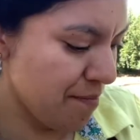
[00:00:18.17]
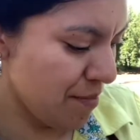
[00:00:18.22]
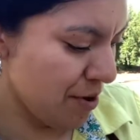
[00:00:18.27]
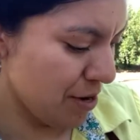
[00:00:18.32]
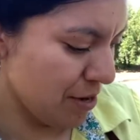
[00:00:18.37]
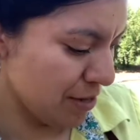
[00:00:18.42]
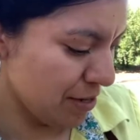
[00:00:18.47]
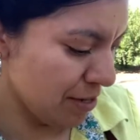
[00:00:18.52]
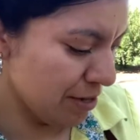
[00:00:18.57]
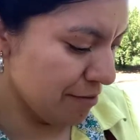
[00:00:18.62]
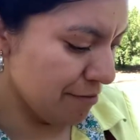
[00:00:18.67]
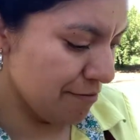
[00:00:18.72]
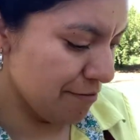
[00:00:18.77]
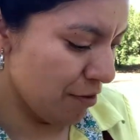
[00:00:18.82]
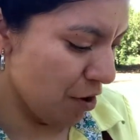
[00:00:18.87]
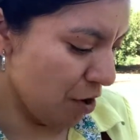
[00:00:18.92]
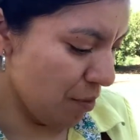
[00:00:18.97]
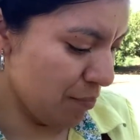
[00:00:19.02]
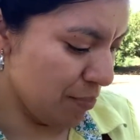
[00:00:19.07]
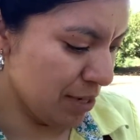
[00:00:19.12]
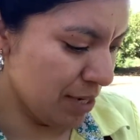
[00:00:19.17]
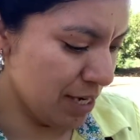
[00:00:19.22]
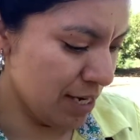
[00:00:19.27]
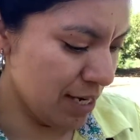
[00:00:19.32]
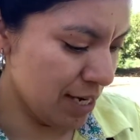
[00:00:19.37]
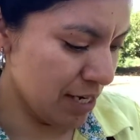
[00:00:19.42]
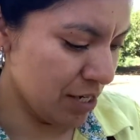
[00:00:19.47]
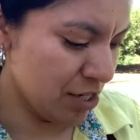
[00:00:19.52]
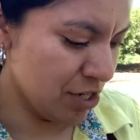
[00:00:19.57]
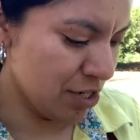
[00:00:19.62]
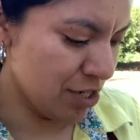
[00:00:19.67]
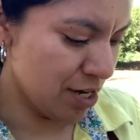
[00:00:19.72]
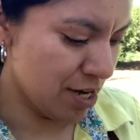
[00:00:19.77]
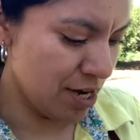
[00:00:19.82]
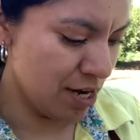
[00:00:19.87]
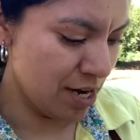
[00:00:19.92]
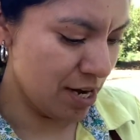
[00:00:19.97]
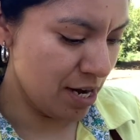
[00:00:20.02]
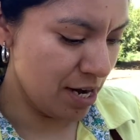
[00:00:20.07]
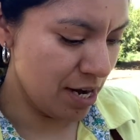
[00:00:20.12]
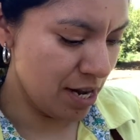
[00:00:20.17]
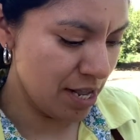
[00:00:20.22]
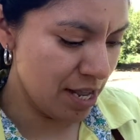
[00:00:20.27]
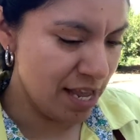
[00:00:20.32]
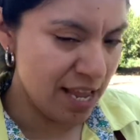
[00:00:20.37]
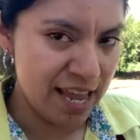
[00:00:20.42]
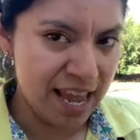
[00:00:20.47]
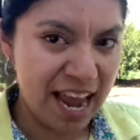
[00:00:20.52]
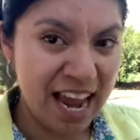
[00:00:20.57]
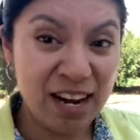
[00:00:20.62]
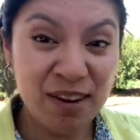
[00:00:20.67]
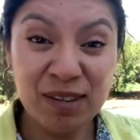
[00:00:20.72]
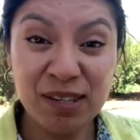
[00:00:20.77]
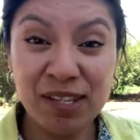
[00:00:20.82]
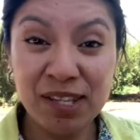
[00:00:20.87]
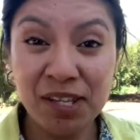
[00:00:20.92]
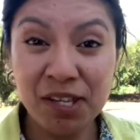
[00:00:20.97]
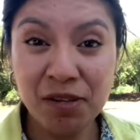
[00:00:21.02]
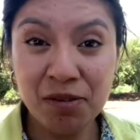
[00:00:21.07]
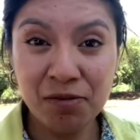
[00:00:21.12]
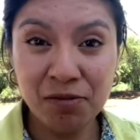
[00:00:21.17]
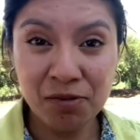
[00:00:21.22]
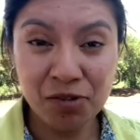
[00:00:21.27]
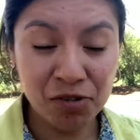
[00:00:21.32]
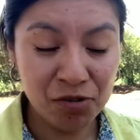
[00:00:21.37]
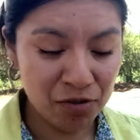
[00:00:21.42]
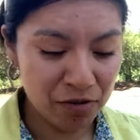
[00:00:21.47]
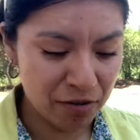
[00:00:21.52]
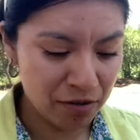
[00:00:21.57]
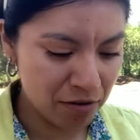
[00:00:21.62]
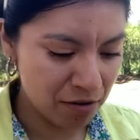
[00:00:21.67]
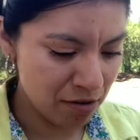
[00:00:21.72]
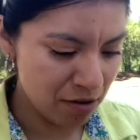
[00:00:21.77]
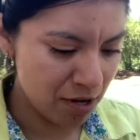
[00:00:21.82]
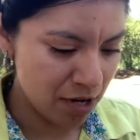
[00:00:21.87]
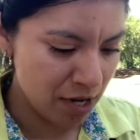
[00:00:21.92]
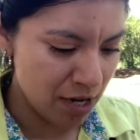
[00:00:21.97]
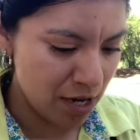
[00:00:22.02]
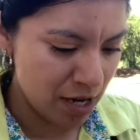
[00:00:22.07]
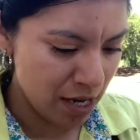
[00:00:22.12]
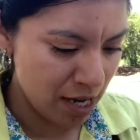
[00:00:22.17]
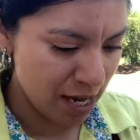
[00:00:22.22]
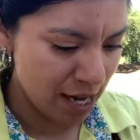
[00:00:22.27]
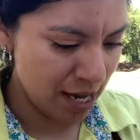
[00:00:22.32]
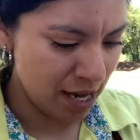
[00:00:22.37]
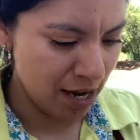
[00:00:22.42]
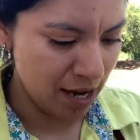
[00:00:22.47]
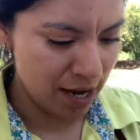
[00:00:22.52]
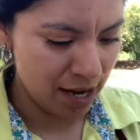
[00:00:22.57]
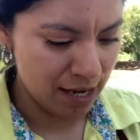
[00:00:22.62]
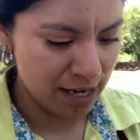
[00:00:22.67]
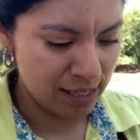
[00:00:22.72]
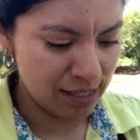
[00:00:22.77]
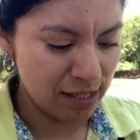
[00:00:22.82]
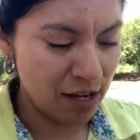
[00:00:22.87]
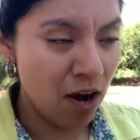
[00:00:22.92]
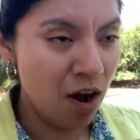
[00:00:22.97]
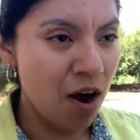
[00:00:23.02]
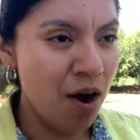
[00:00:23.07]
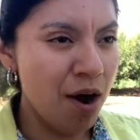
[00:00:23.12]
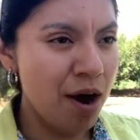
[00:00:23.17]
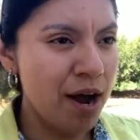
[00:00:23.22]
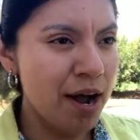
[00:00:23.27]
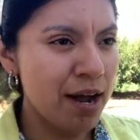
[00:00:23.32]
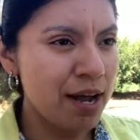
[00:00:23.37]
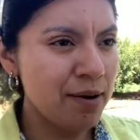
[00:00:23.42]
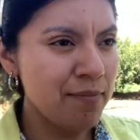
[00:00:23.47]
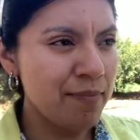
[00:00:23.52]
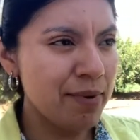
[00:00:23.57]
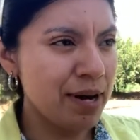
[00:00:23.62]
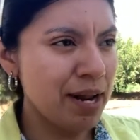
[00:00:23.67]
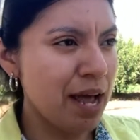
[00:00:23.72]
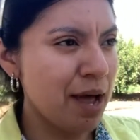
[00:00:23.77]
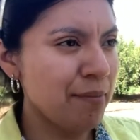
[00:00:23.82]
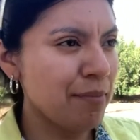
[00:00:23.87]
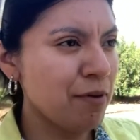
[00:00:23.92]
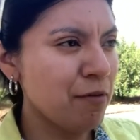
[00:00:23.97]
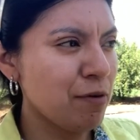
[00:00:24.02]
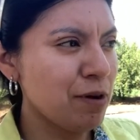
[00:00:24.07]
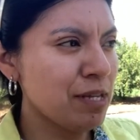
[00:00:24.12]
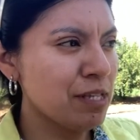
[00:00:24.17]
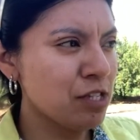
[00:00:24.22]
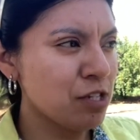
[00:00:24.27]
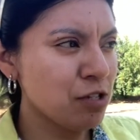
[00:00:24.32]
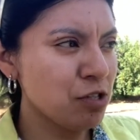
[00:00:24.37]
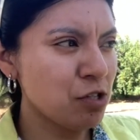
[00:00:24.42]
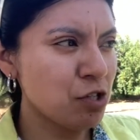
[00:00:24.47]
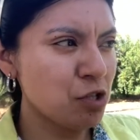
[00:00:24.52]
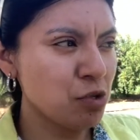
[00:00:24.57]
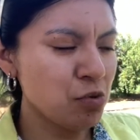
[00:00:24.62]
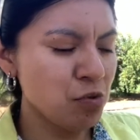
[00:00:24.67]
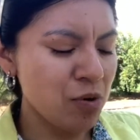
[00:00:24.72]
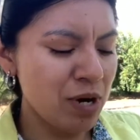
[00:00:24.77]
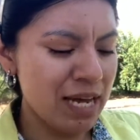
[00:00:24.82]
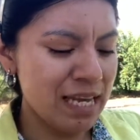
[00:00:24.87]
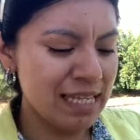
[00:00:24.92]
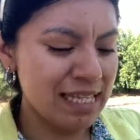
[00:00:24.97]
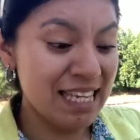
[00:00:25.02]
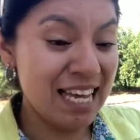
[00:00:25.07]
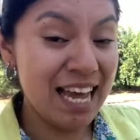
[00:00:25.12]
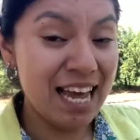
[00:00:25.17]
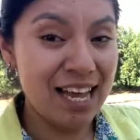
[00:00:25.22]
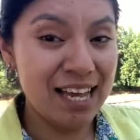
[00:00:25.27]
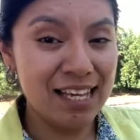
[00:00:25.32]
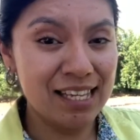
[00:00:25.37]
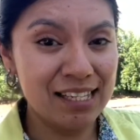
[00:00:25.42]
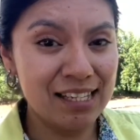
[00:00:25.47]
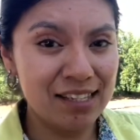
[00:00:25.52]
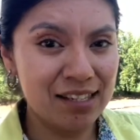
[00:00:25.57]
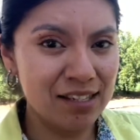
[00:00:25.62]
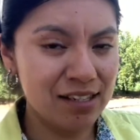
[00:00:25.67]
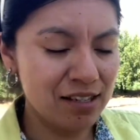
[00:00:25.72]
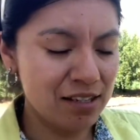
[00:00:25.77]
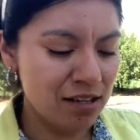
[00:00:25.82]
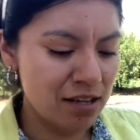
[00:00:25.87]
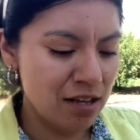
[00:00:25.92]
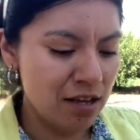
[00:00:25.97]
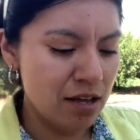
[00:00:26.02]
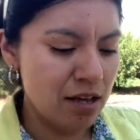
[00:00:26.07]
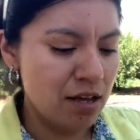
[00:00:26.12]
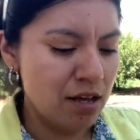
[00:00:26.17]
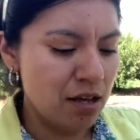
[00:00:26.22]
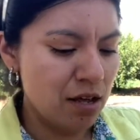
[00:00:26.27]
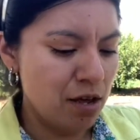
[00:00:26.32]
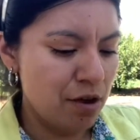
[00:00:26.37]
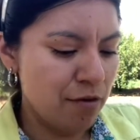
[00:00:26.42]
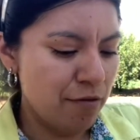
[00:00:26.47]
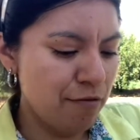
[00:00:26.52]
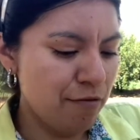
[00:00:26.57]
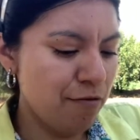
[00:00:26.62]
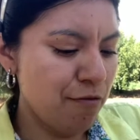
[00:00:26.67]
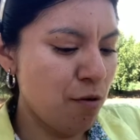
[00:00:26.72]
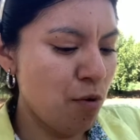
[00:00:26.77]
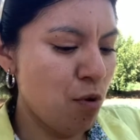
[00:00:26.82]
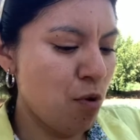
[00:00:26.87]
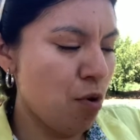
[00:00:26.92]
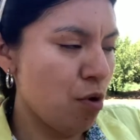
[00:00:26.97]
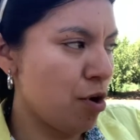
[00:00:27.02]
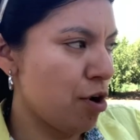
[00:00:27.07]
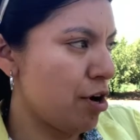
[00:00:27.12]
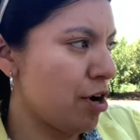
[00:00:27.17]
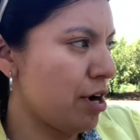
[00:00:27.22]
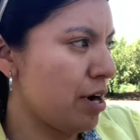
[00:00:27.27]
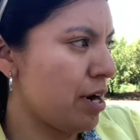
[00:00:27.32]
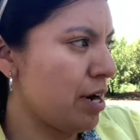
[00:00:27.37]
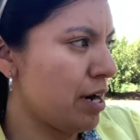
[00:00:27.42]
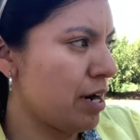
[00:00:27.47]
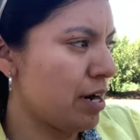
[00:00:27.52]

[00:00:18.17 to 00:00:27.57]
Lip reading: early fall production. I know it's unusual and it's odd, but I'm going to do a test for